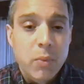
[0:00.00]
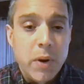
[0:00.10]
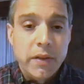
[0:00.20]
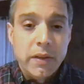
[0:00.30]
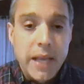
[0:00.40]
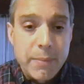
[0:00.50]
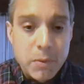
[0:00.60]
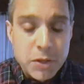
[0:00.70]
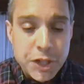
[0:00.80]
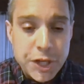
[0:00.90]
to where the
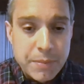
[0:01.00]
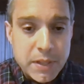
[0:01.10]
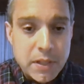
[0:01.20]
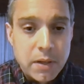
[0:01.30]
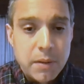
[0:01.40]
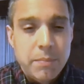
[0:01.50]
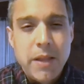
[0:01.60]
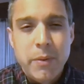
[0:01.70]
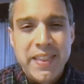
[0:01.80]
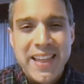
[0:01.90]
labor was cheapest.
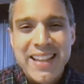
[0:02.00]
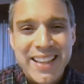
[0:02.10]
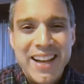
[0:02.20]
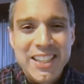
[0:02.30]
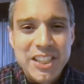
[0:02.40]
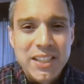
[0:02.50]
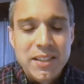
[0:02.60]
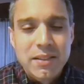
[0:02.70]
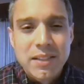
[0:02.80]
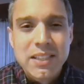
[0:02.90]
By the way, that logic
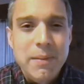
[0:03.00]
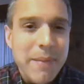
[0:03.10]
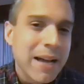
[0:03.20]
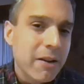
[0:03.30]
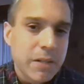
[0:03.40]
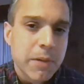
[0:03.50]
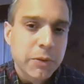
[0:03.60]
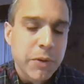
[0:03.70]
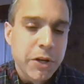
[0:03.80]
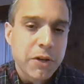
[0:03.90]
doesn't matter as
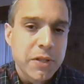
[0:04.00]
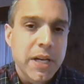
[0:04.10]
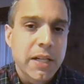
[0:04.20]
much when you use